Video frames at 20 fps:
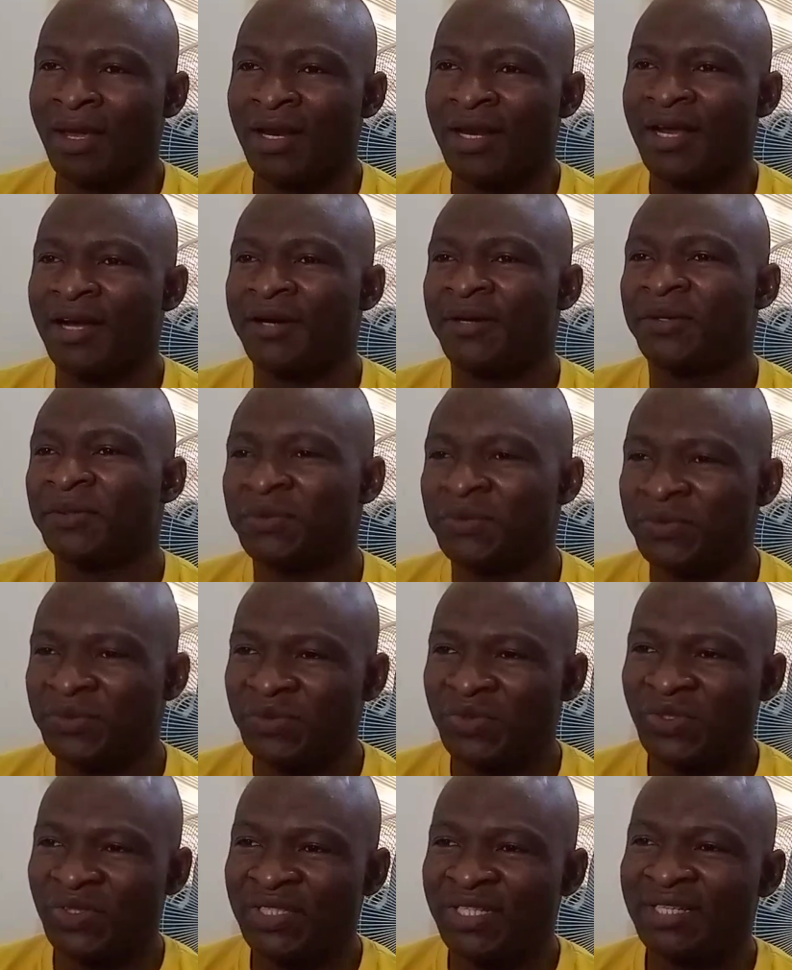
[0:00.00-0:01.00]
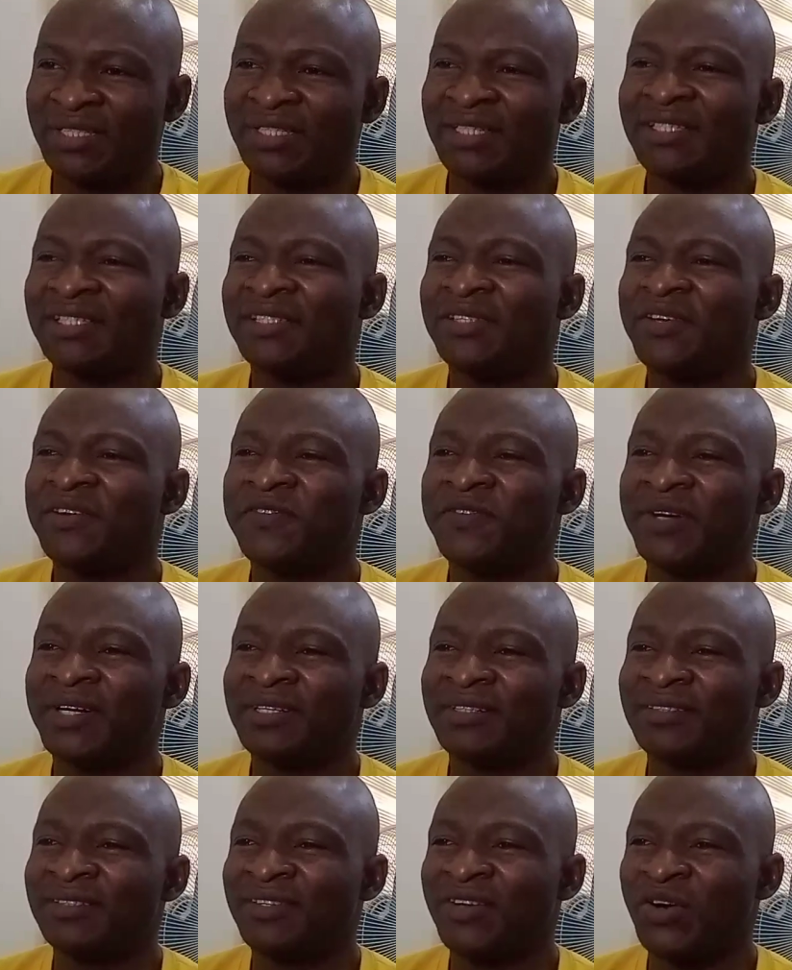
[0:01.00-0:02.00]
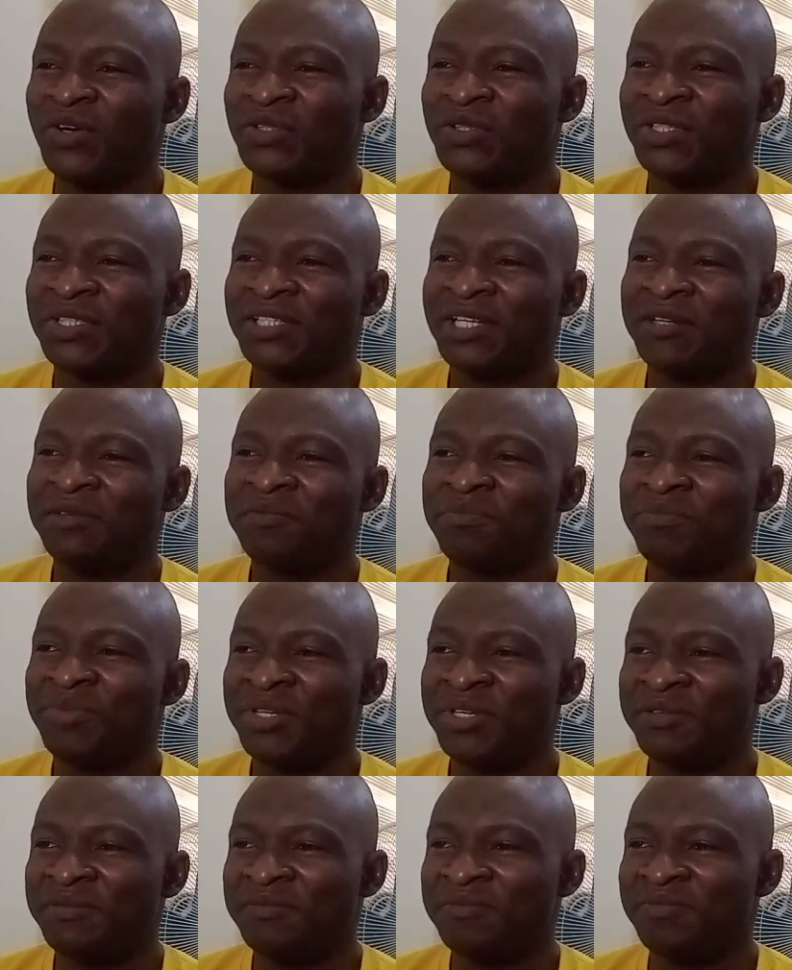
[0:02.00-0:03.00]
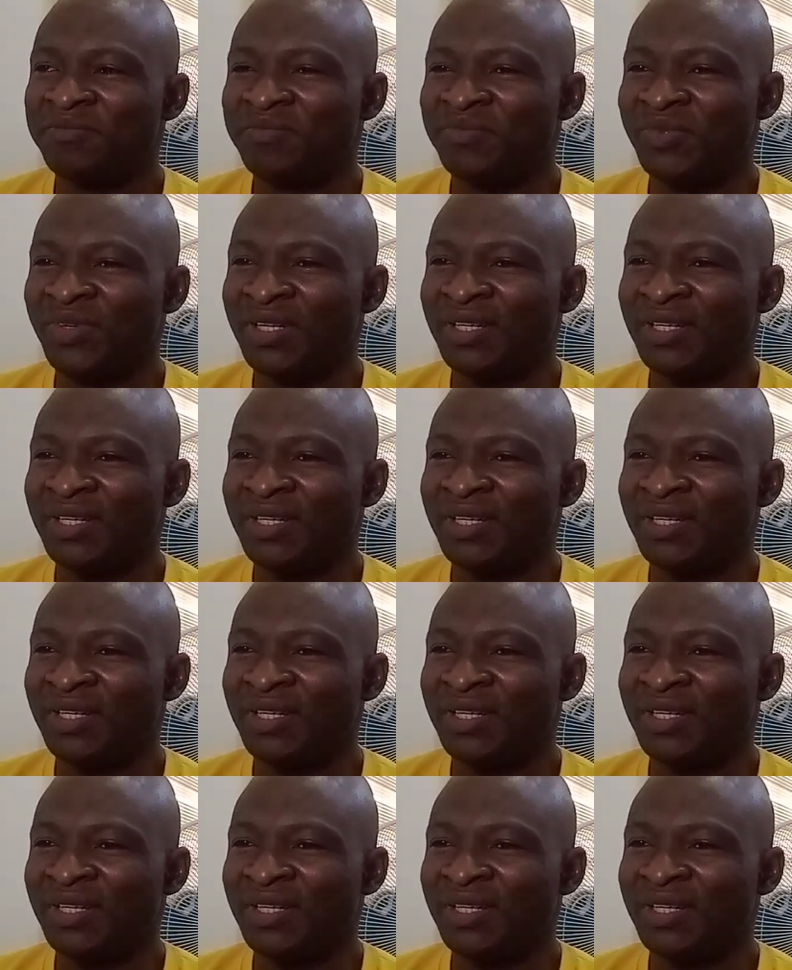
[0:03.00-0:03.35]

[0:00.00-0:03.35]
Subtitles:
Now, the intensity of an ultrasound beam